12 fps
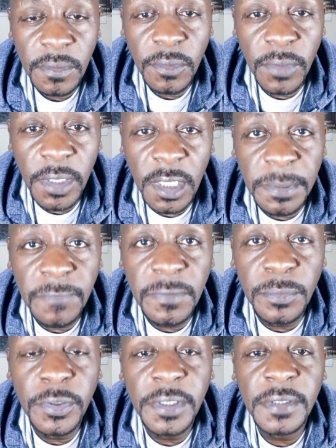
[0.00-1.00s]
You get up
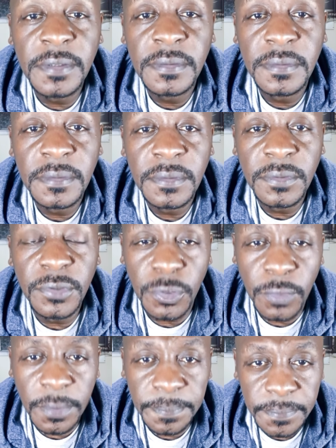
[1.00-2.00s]
every morning, you
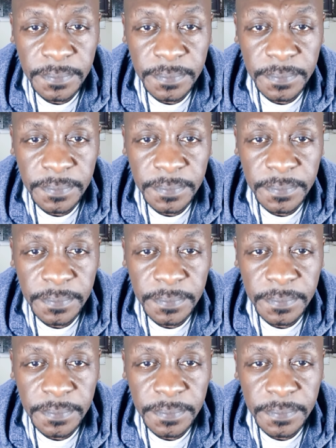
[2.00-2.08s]
show up.